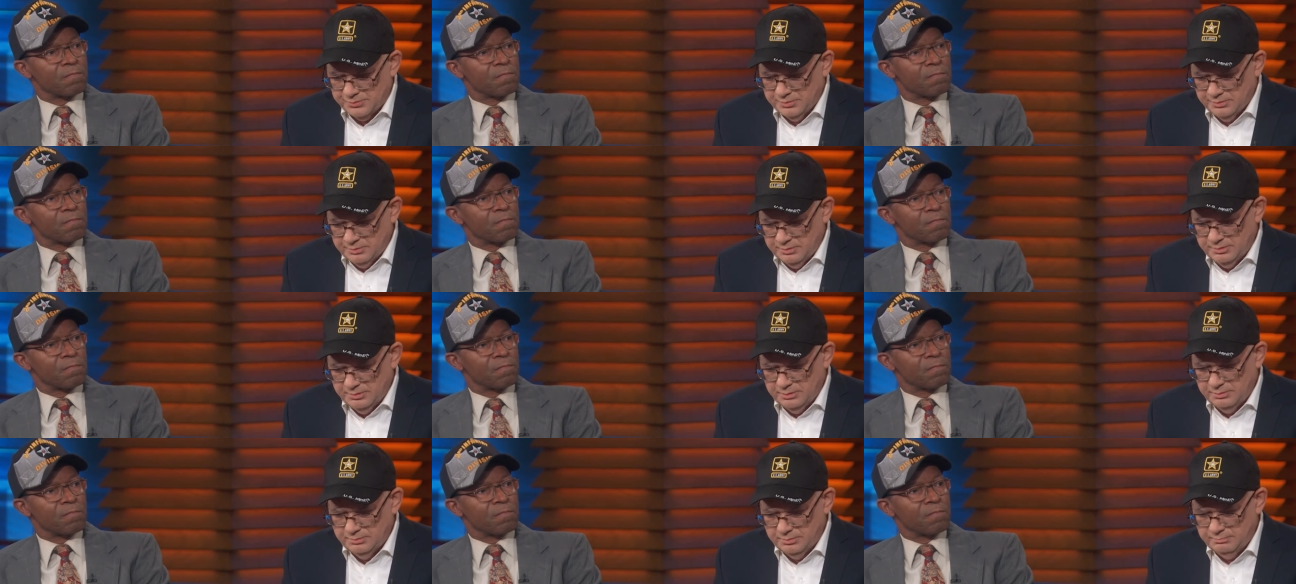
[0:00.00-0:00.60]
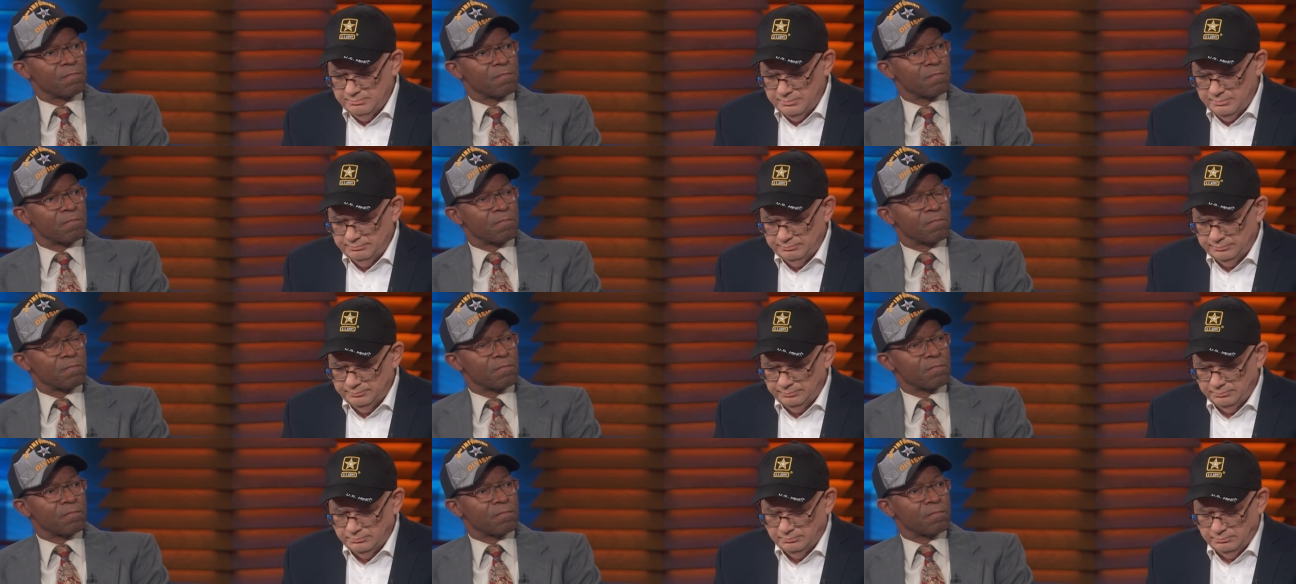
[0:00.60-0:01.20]
Speaker 1: What's your
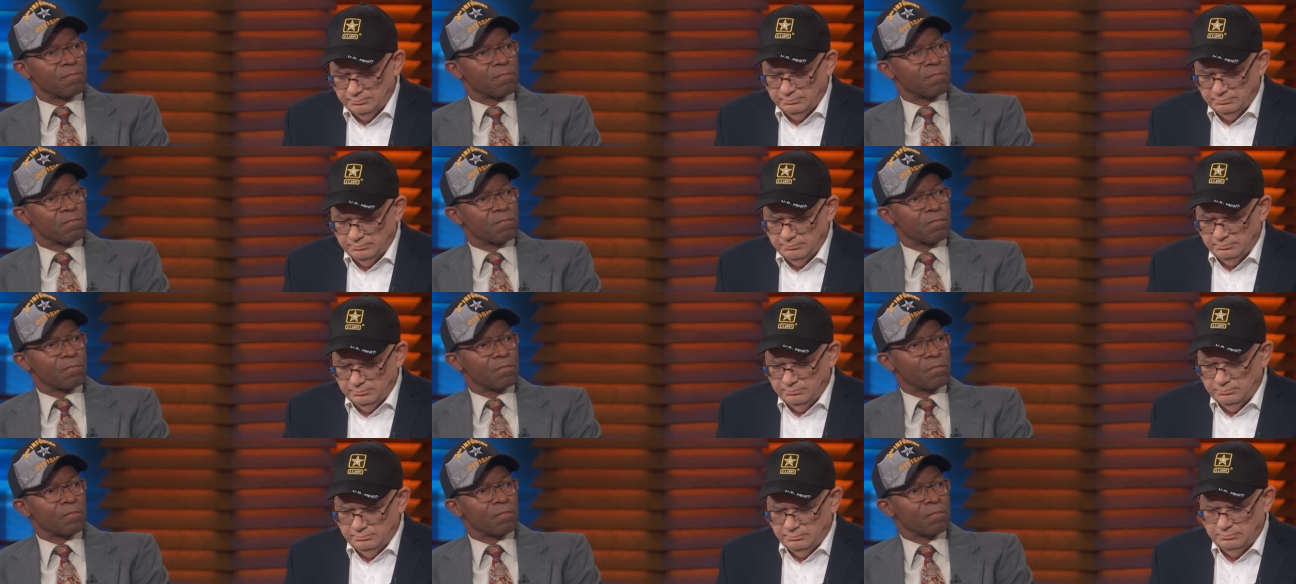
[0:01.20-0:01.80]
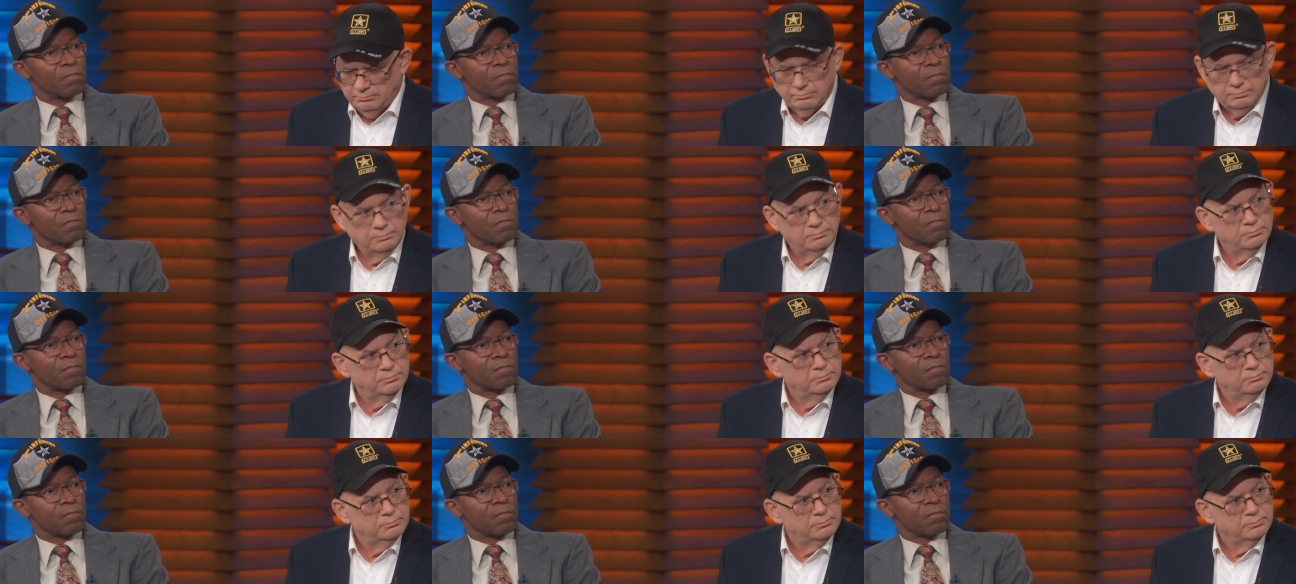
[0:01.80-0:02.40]
reaction to hearing
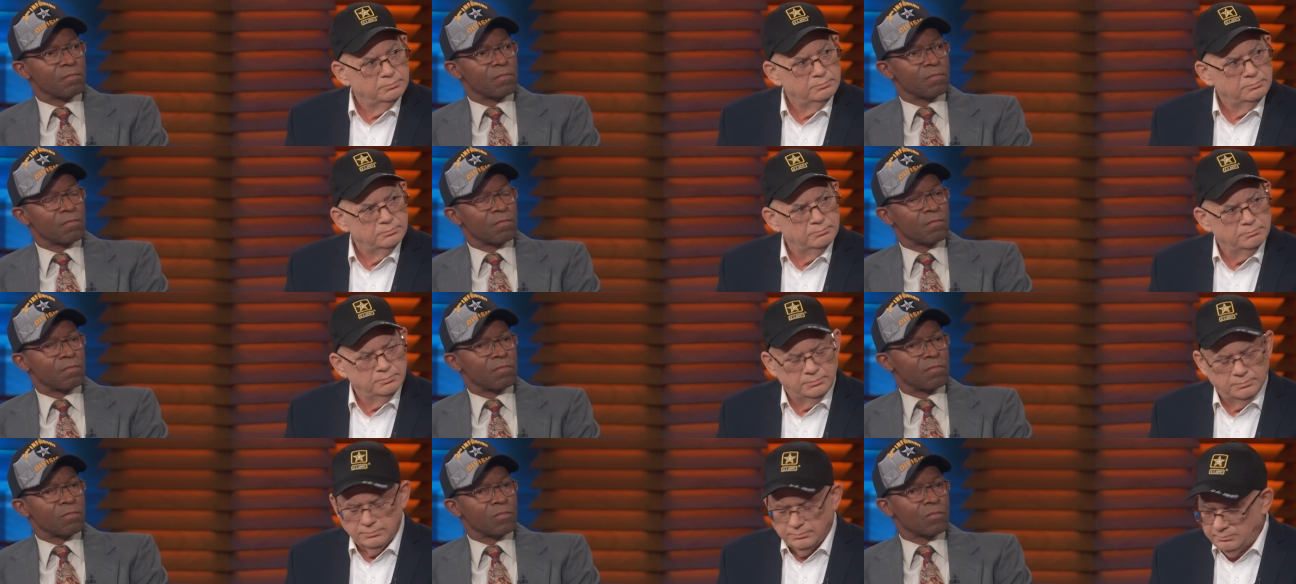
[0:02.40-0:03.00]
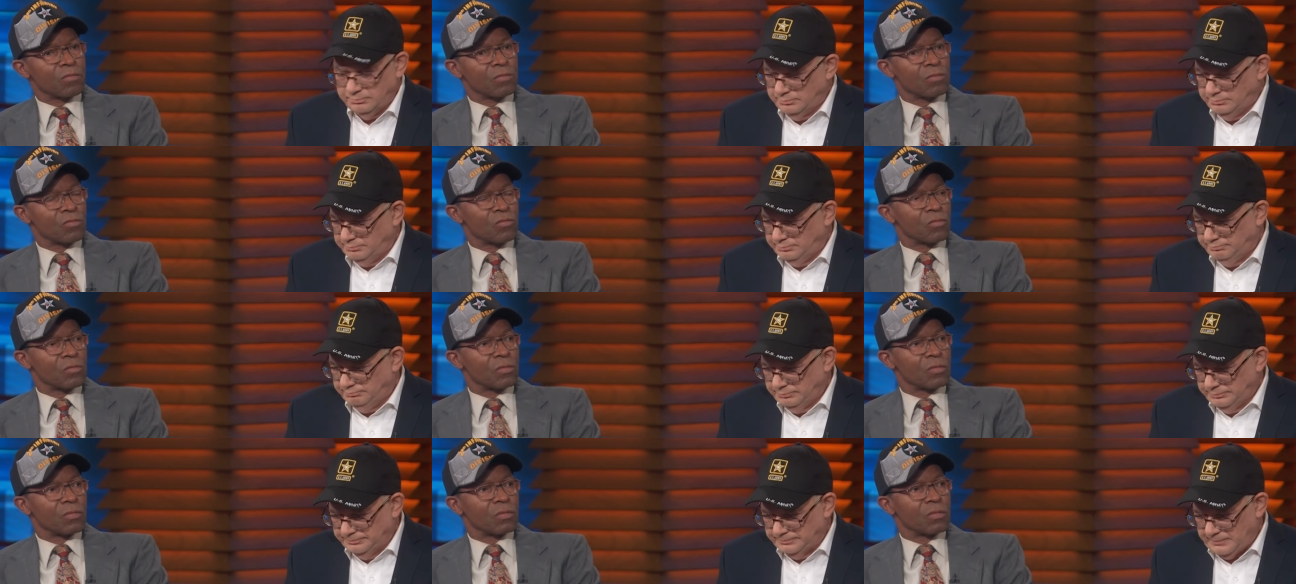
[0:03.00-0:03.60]
him speak and, and
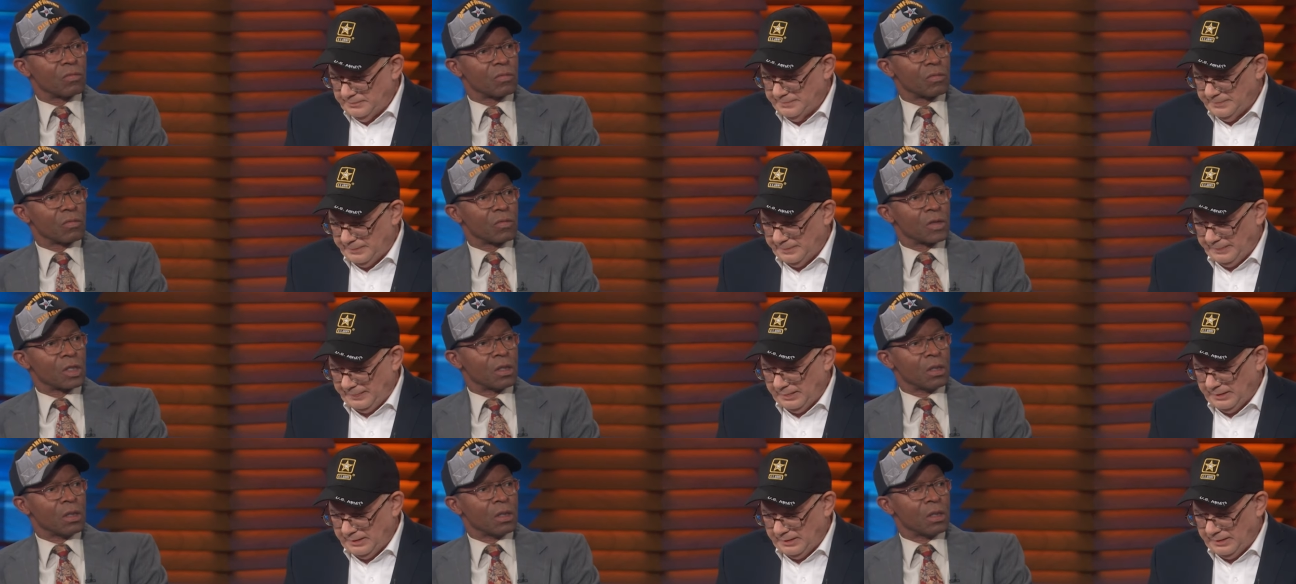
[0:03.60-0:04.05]
say those things,